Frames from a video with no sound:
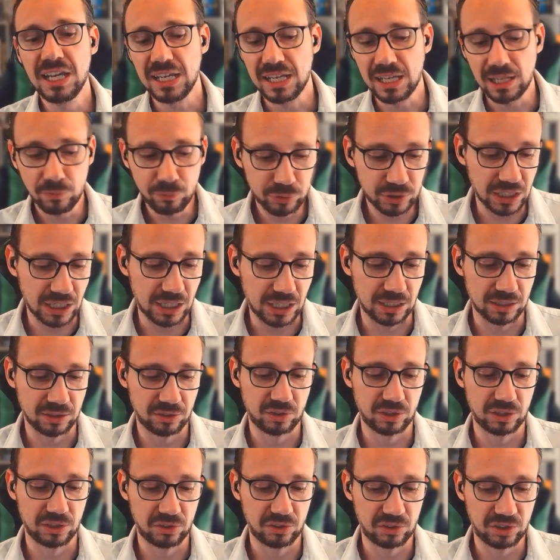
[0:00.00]
If the
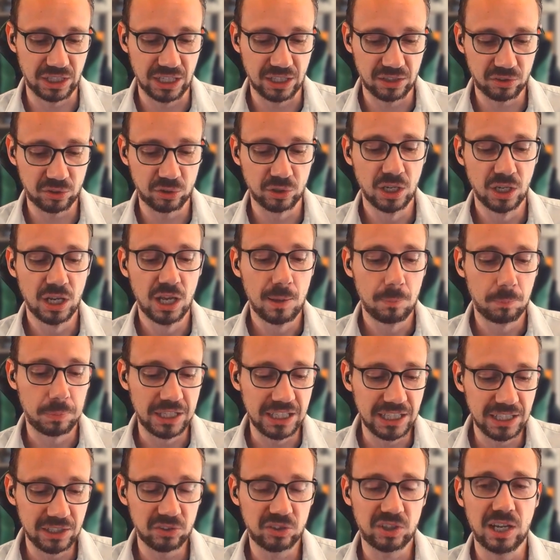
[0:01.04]
answer is yes,
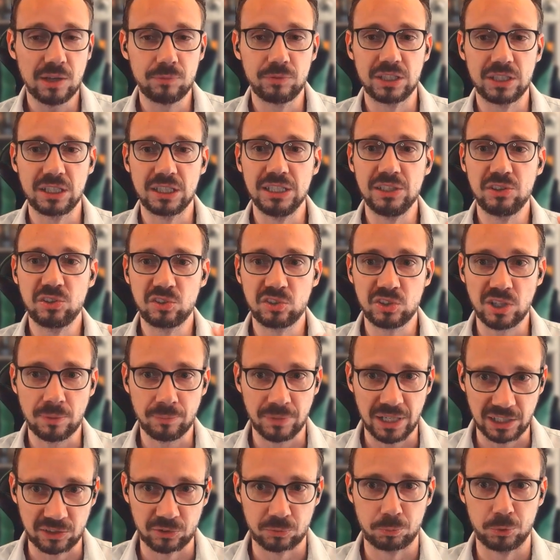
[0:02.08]
please have at least some
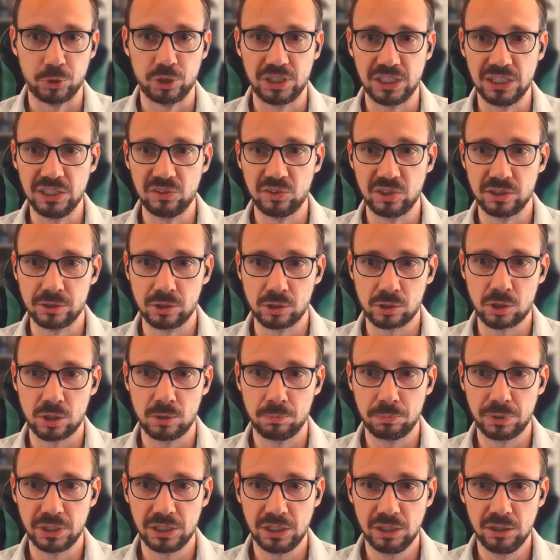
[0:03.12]
expertise in your
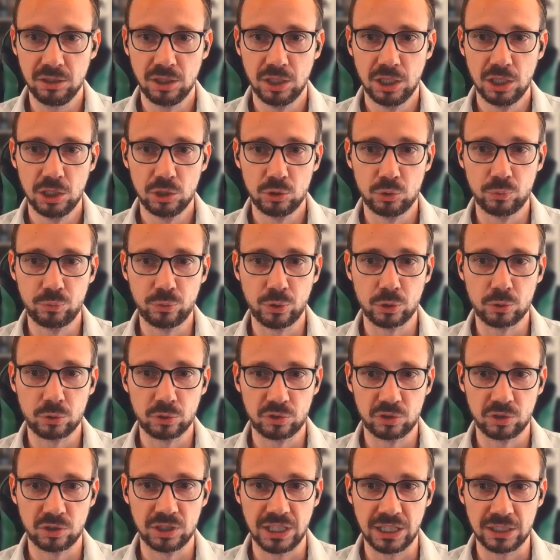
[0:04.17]
company to
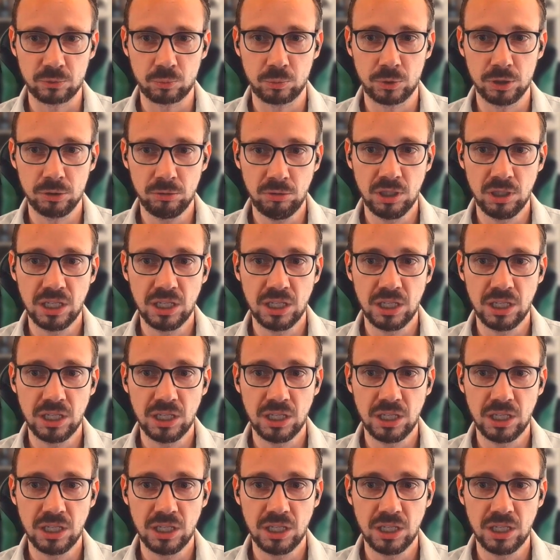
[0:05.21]
focus on that one